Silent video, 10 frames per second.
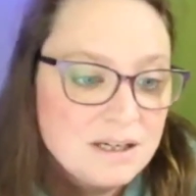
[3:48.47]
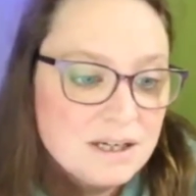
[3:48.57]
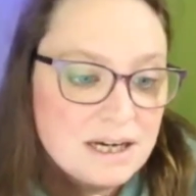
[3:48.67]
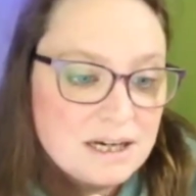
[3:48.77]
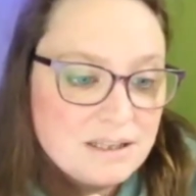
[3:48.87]

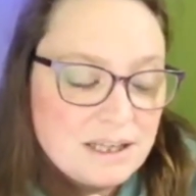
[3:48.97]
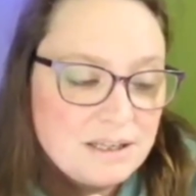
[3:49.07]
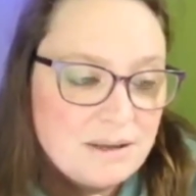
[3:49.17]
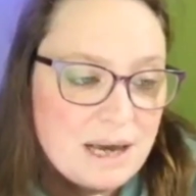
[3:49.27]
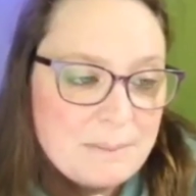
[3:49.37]
and
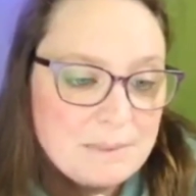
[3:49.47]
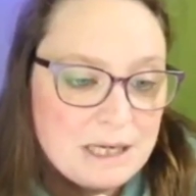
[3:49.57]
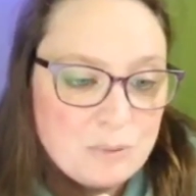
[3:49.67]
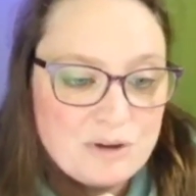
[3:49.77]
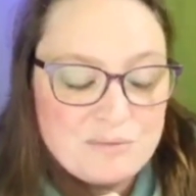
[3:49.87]
then um, a
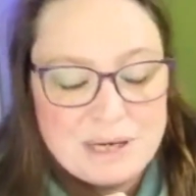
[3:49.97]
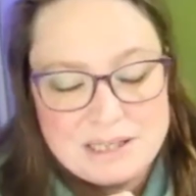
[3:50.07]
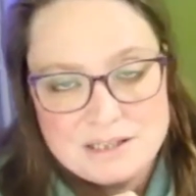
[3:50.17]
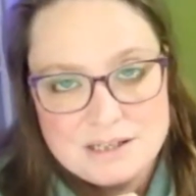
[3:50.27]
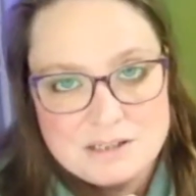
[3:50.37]
little bit of
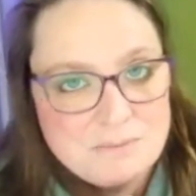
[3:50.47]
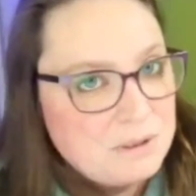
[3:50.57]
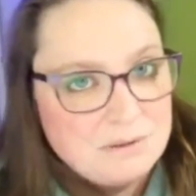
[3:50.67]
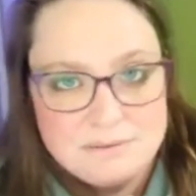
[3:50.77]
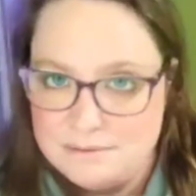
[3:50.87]
maintenance,
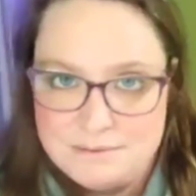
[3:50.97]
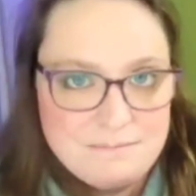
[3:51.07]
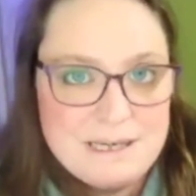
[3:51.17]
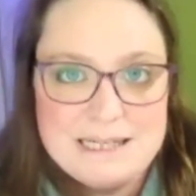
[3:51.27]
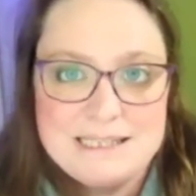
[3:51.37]
but
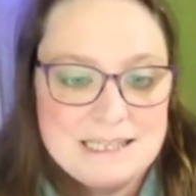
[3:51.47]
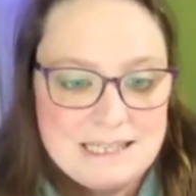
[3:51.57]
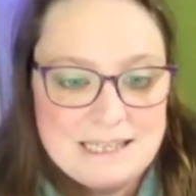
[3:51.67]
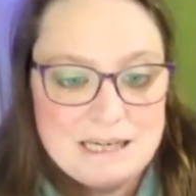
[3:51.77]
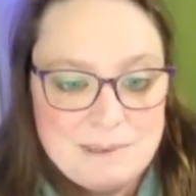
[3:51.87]
basically
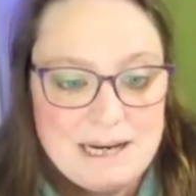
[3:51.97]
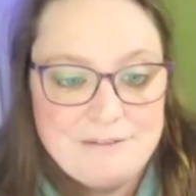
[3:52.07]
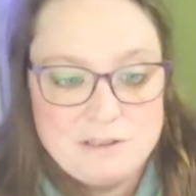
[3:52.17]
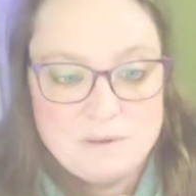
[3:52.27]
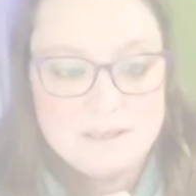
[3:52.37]
they can be left to it.